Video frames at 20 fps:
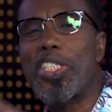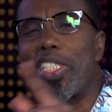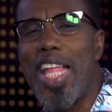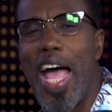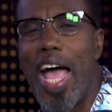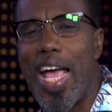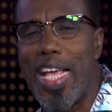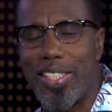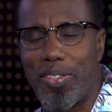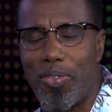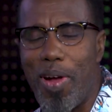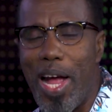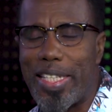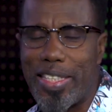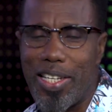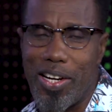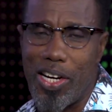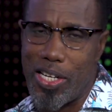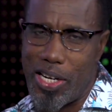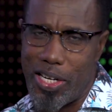just nice
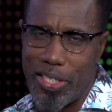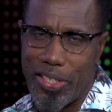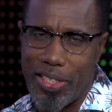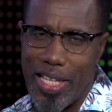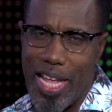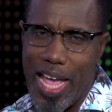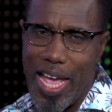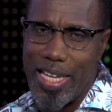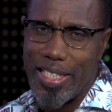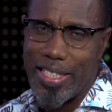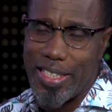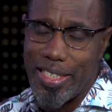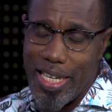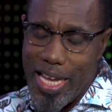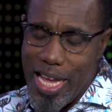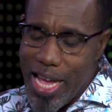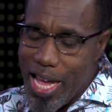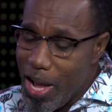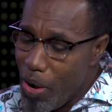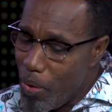right here on our stage.
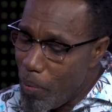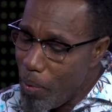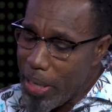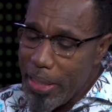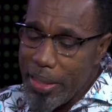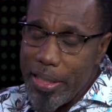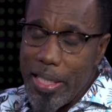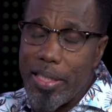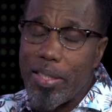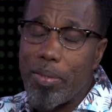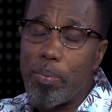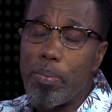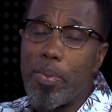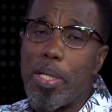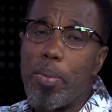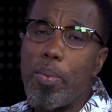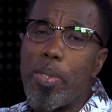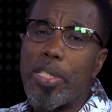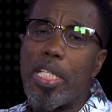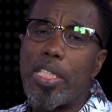Well, it
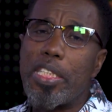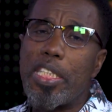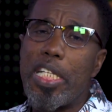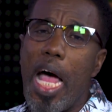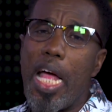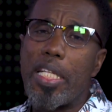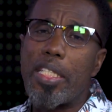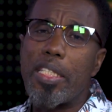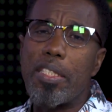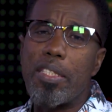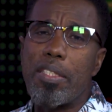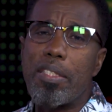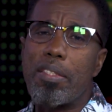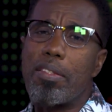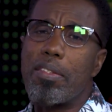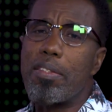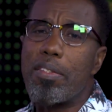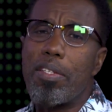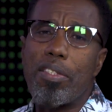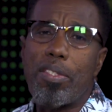was a chat.
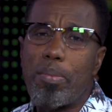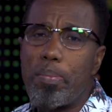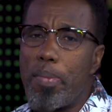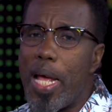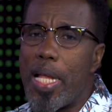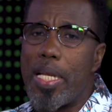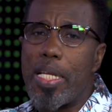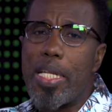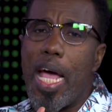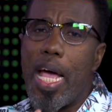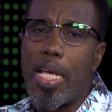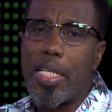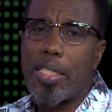Just me and the